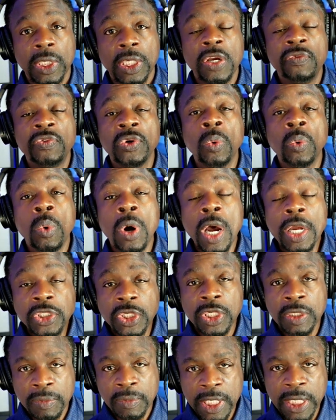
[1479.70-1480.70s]
If you're
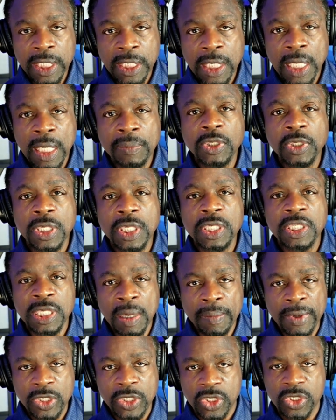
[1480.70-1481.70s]
watching me, I'm going to
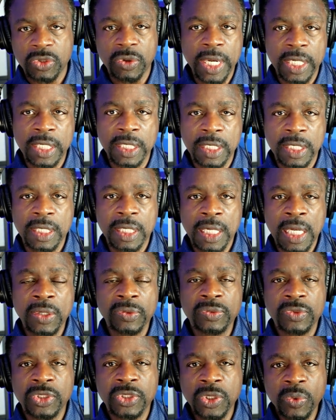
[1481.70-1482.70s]
demonstrate it.
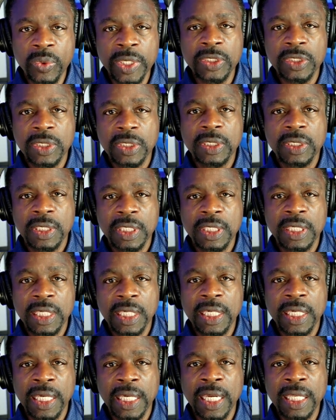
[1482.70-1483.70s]
I'll do it.
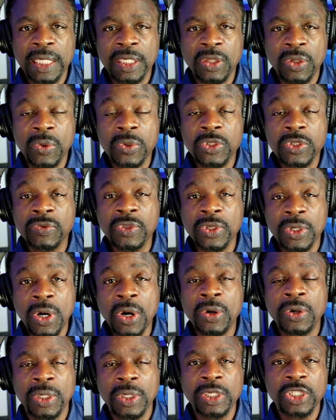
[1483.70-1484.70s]
And those of you that
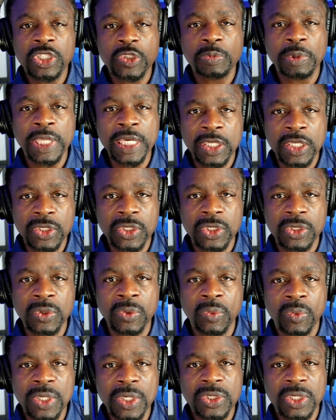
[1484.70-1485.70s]
aren't, I'll explain it to
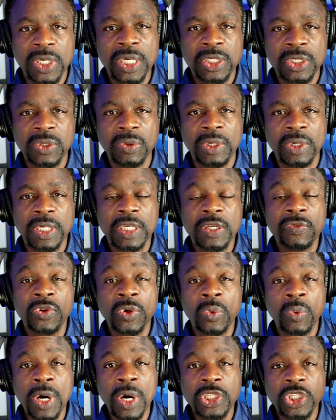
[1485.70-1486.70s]
you once I do it. If
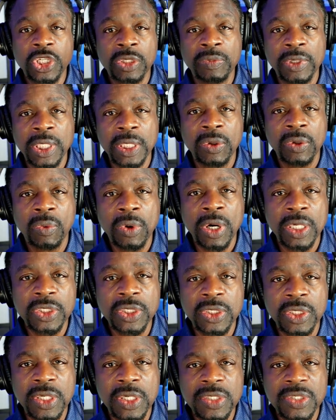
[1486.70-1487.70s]
you're watching me,
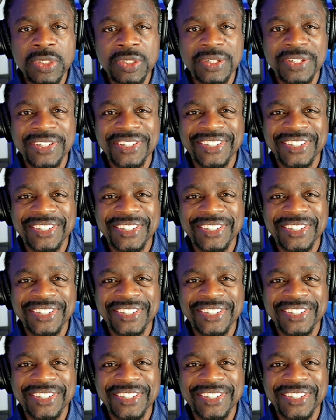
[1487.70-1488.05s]
watch this.